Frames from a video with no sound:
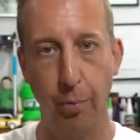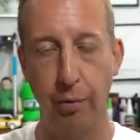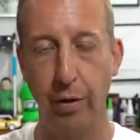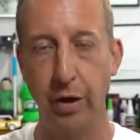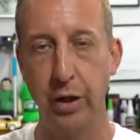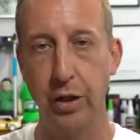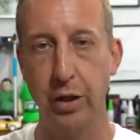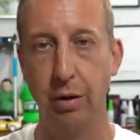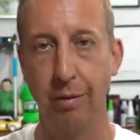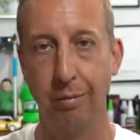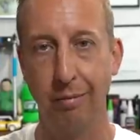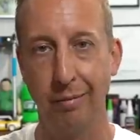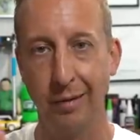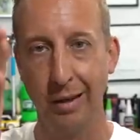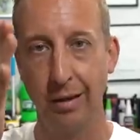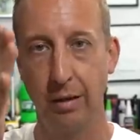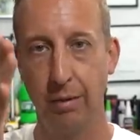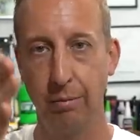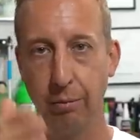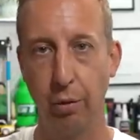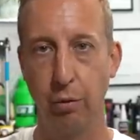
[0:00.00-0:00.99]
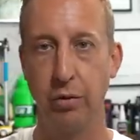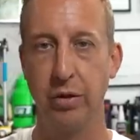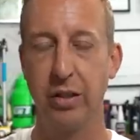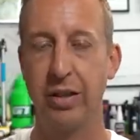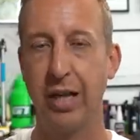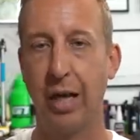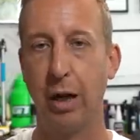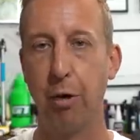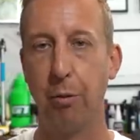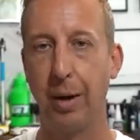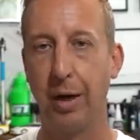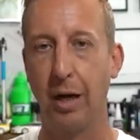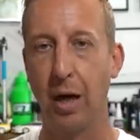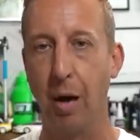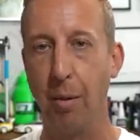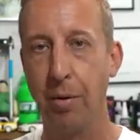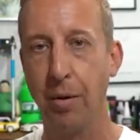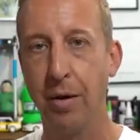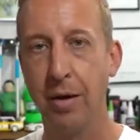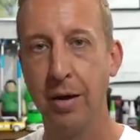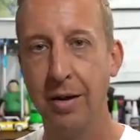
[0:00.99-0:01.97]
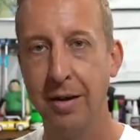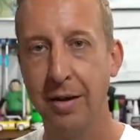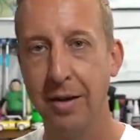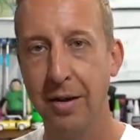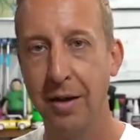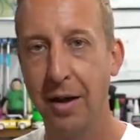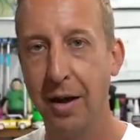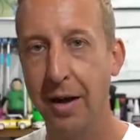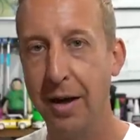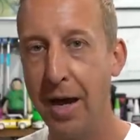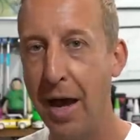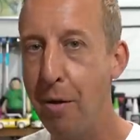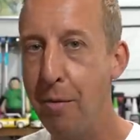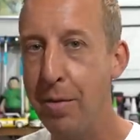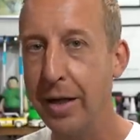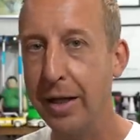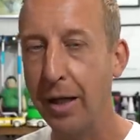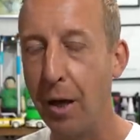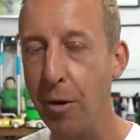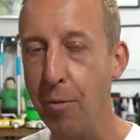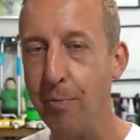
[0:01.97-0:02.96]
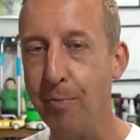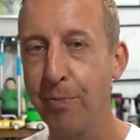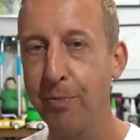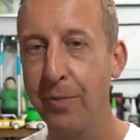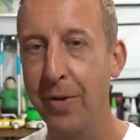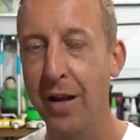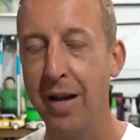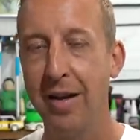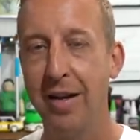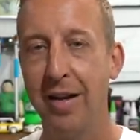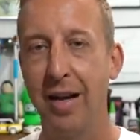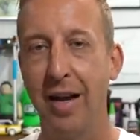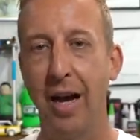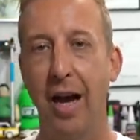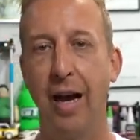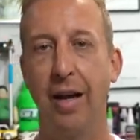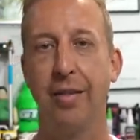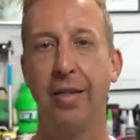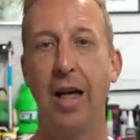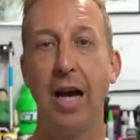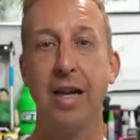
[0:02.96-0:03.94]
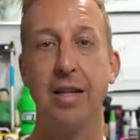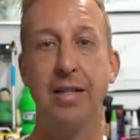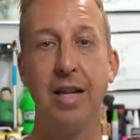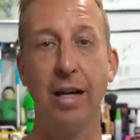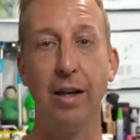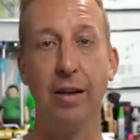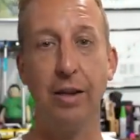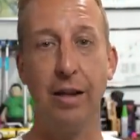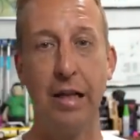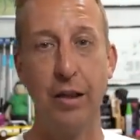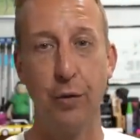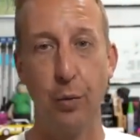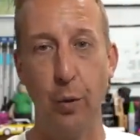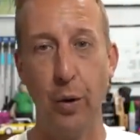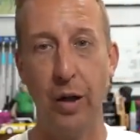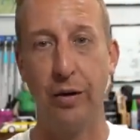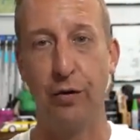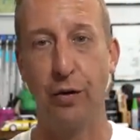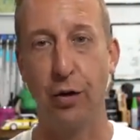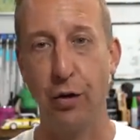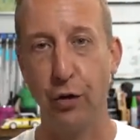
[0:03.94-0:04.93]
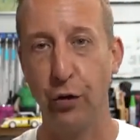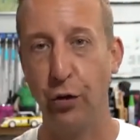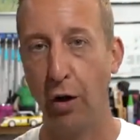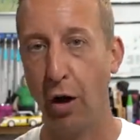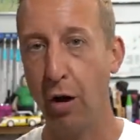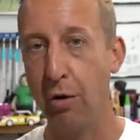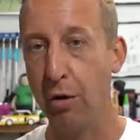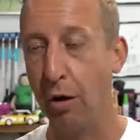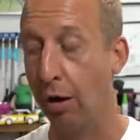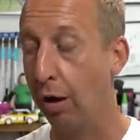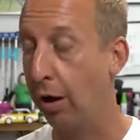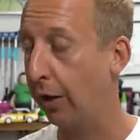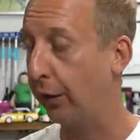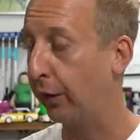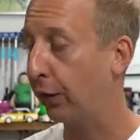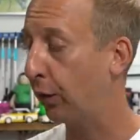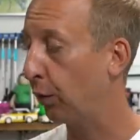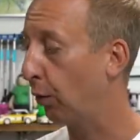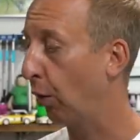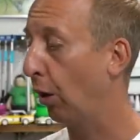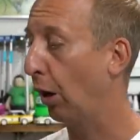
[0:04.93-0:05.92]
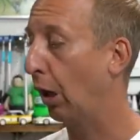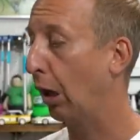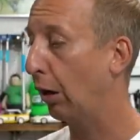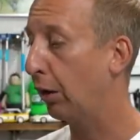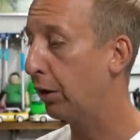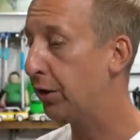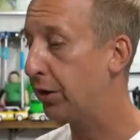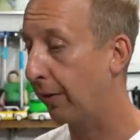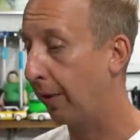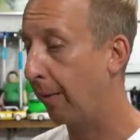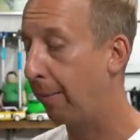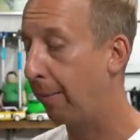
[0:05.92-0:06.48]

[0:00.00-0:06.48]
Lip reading: operation pulls your saddle back up. And there we go. That is the end of this week's show. I've still got loads of